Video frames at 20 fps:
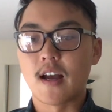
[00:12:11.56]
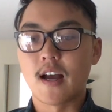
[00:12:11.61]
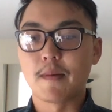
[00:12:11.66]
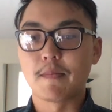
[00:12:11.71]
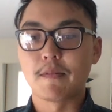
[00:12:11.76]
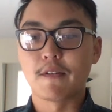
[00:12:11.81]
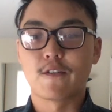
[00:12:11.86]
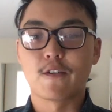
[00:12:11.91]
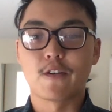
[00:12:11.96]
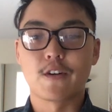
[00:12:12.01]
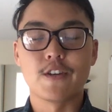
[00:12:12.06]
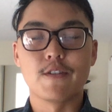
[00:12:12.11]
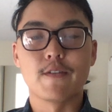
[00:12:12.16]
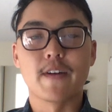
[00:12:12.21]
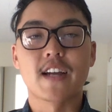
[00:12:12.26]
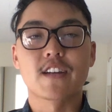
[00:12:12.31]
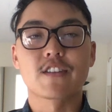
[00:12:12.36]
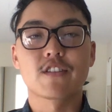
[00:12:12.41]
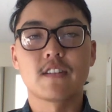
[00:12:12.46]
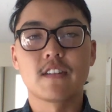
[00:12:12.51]
before you
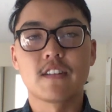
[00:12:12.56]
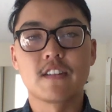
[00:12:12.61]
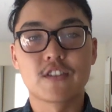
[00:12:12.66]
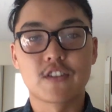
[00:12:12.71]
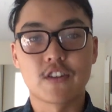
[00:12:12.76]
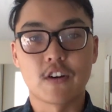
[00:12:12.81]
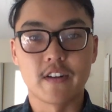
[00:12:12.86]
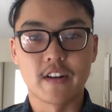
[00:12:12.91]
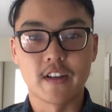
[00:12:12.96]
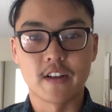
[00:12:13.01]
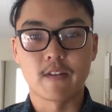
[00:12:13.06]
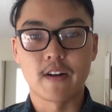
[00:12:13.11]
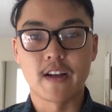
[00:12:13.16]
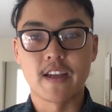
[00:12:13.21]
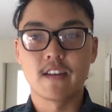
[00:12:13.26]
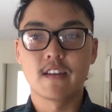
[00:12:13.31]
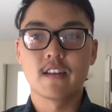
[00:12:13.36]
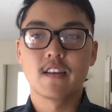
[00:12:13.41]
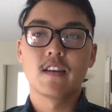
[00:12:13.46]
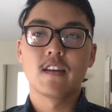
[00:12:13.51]
actually start it,
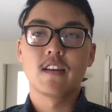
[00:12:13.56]
right?